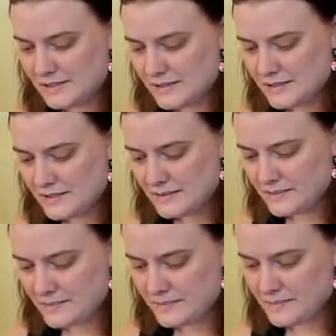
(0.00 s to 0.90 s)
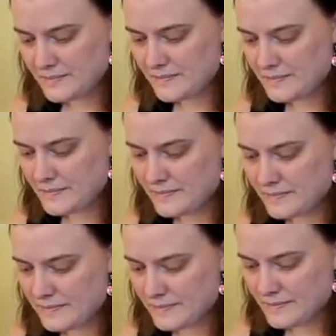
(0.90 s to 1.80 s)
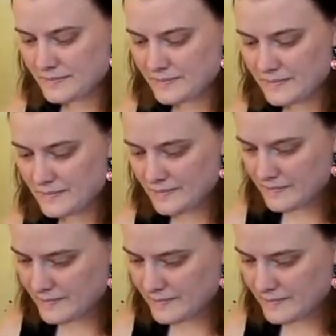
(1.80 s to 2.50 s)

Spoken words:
This person isn't speaking.